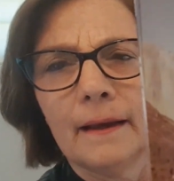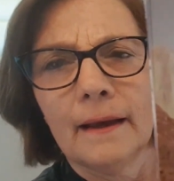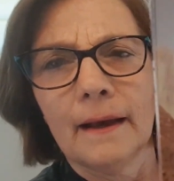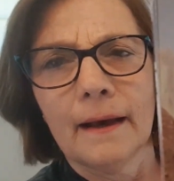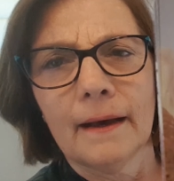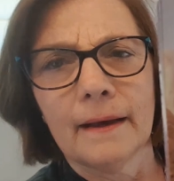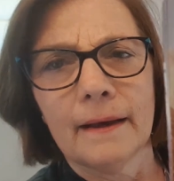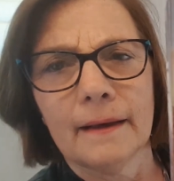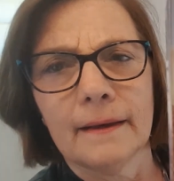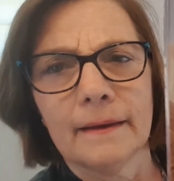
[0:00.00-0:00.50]

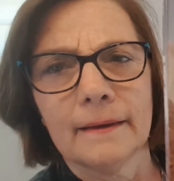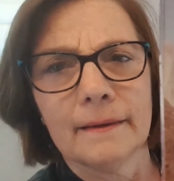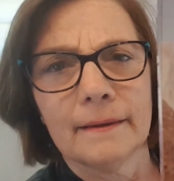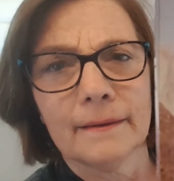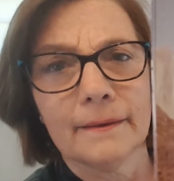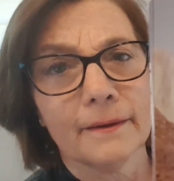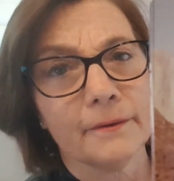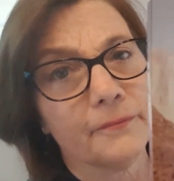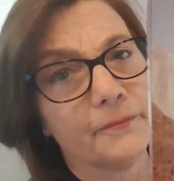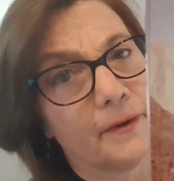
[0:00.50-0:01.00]

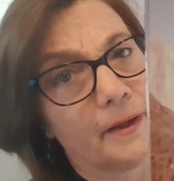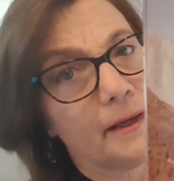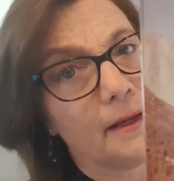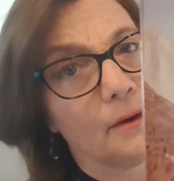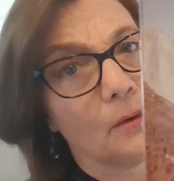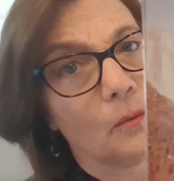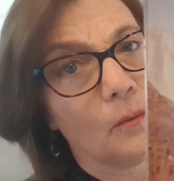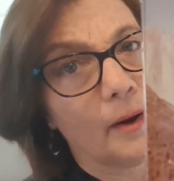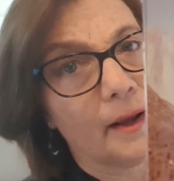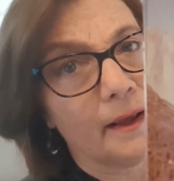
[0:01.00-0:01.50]

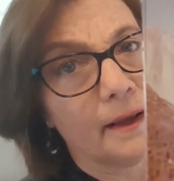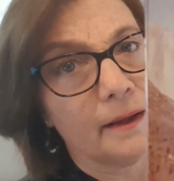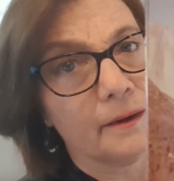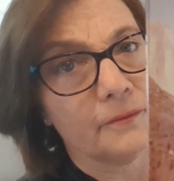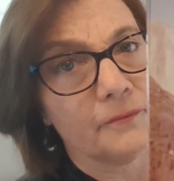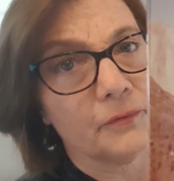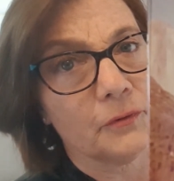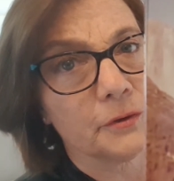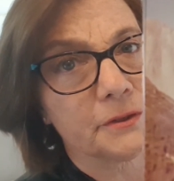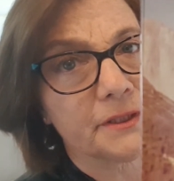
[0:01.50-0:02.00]
away,
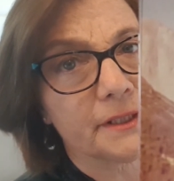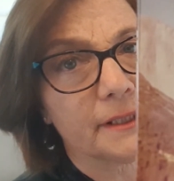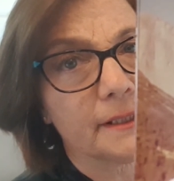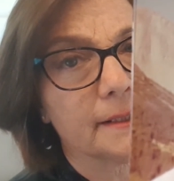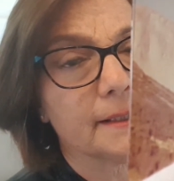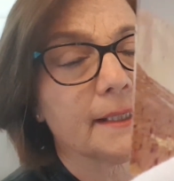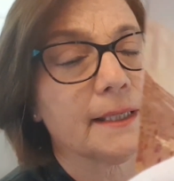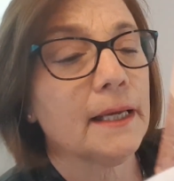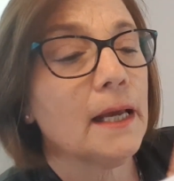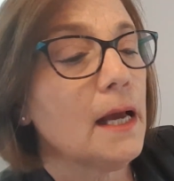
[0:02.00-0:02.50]

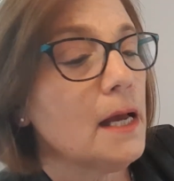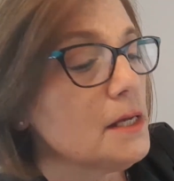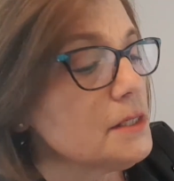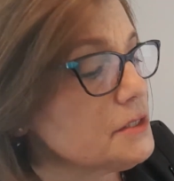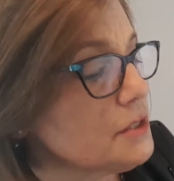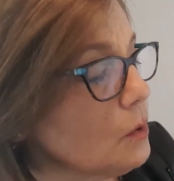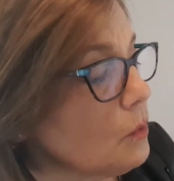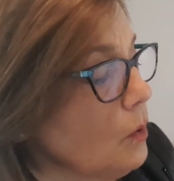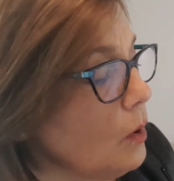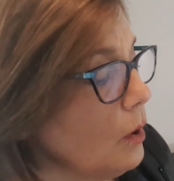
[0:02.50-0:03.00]
unfortunately.
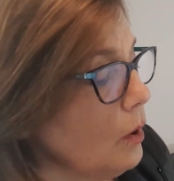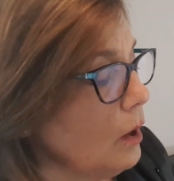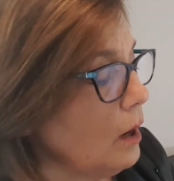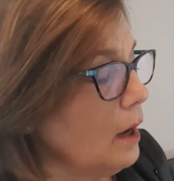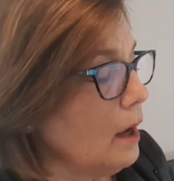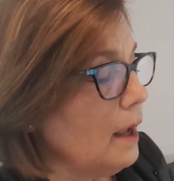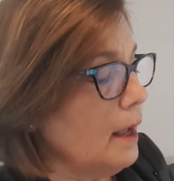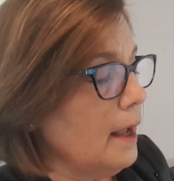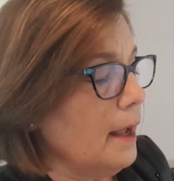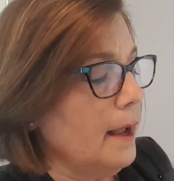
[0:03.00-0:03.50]
So
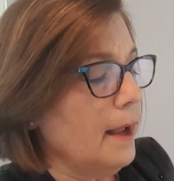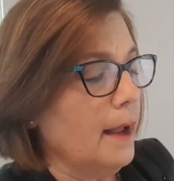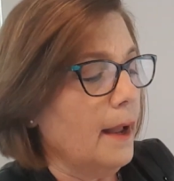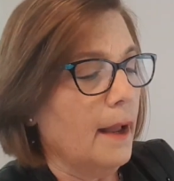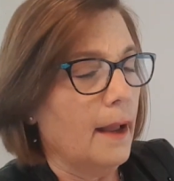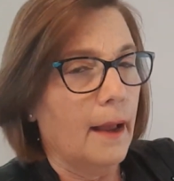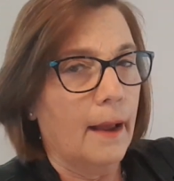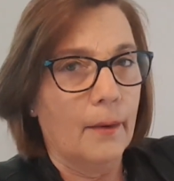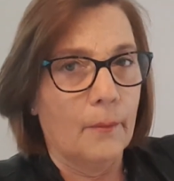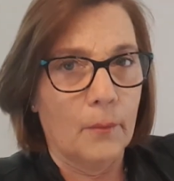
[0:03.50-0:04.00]

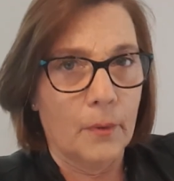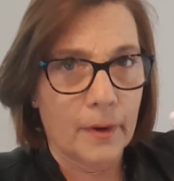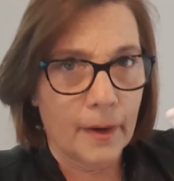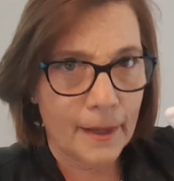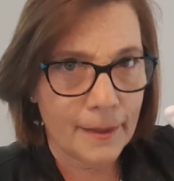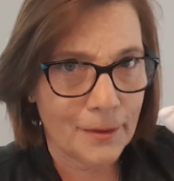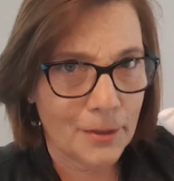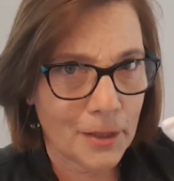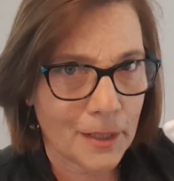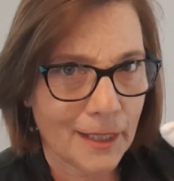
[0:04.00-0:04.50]
when
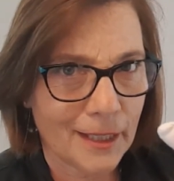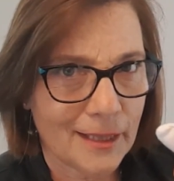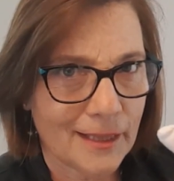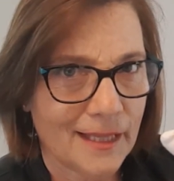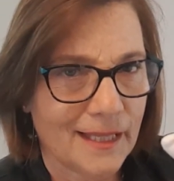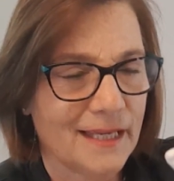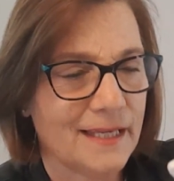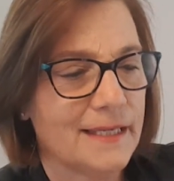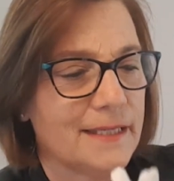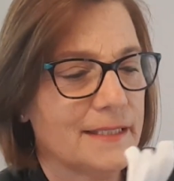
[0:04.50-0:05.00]
I look at
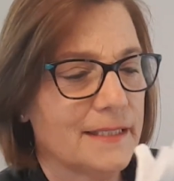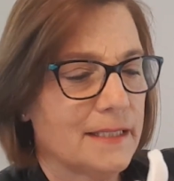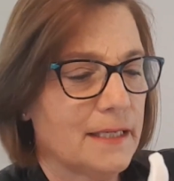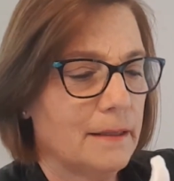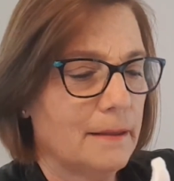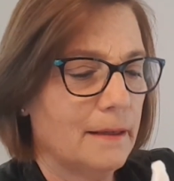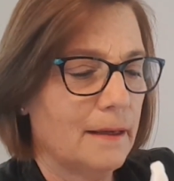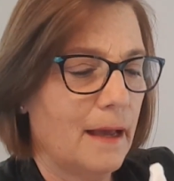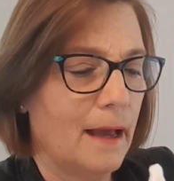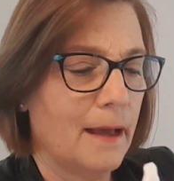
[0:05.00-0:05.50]
these,
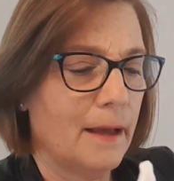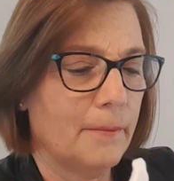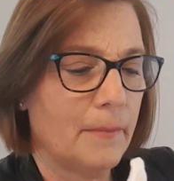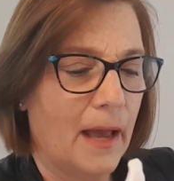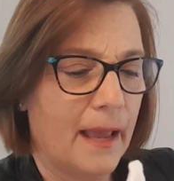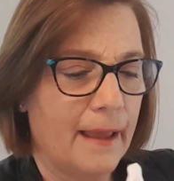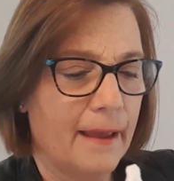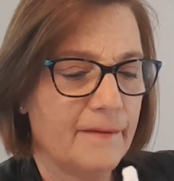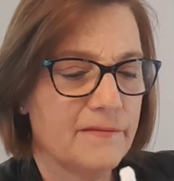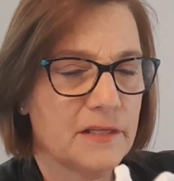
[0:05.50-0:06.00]
I
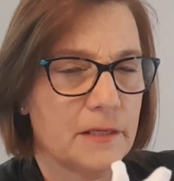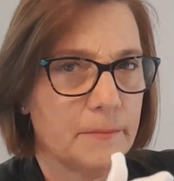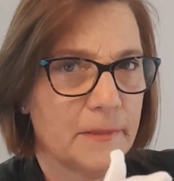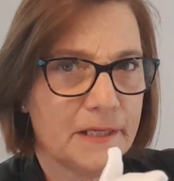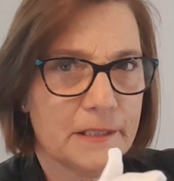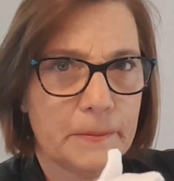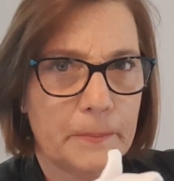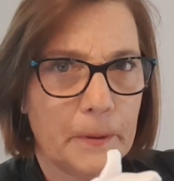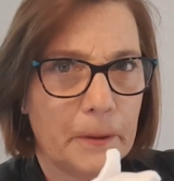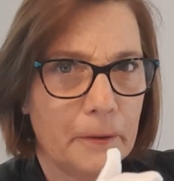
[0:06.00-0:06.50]
have some
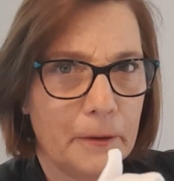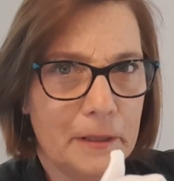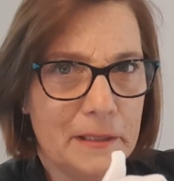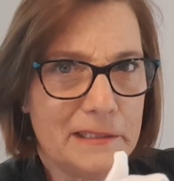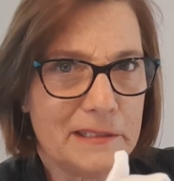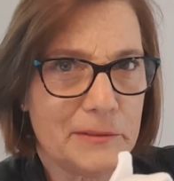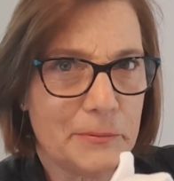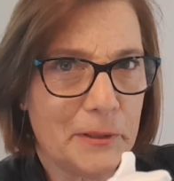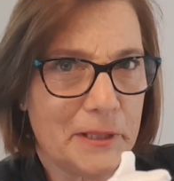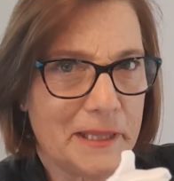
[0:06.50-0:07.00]

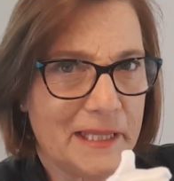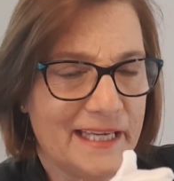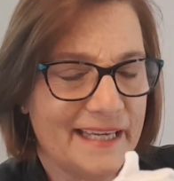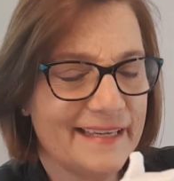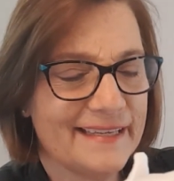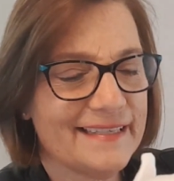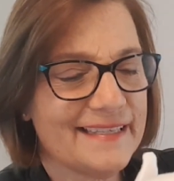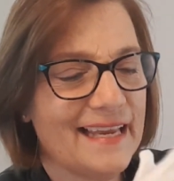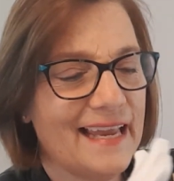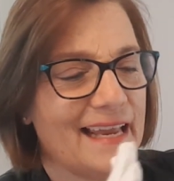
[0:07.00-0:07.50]
experience with
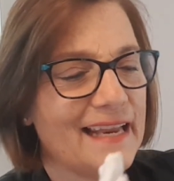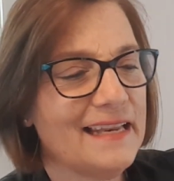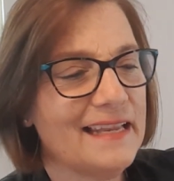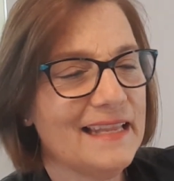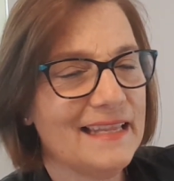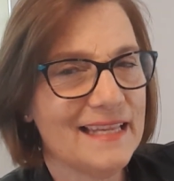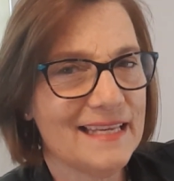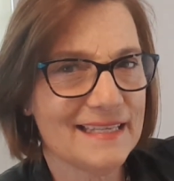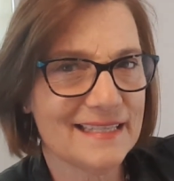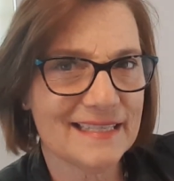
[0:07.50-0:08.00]
these,
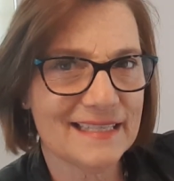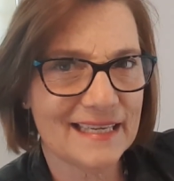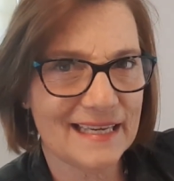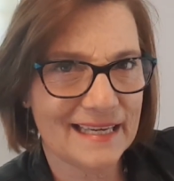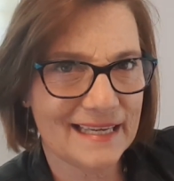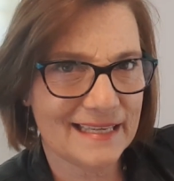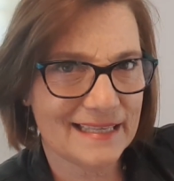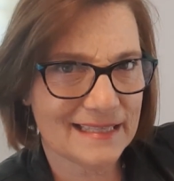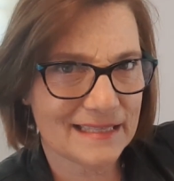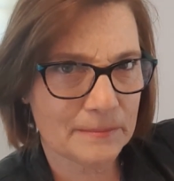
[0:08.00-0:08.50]
and this
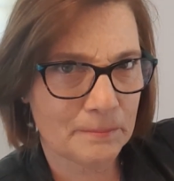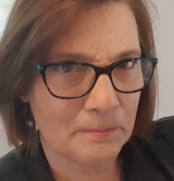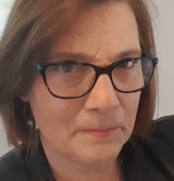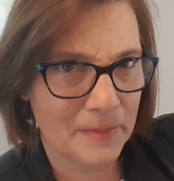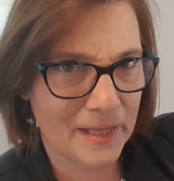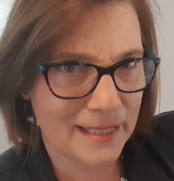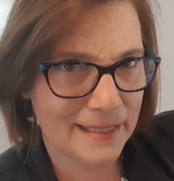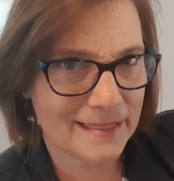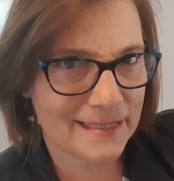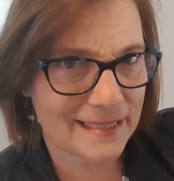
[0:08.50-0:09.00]
is
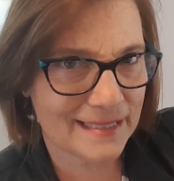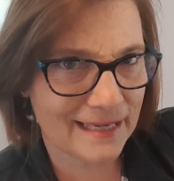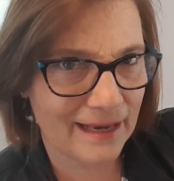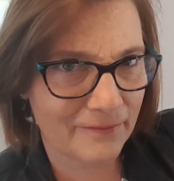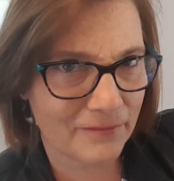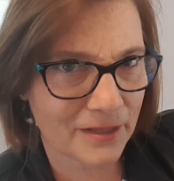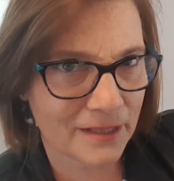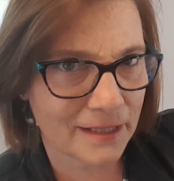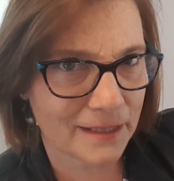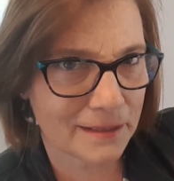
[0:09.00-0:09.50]

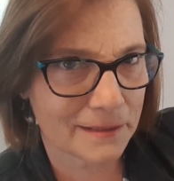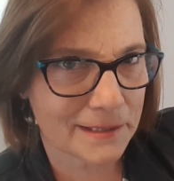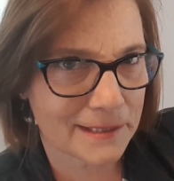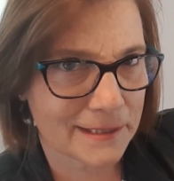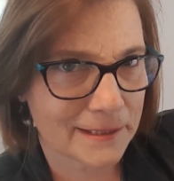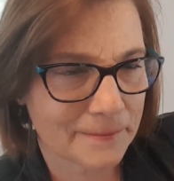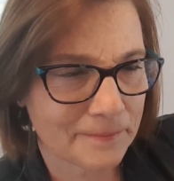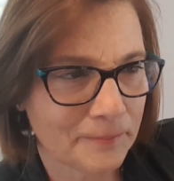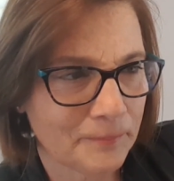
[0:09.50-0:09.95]
mid-70s.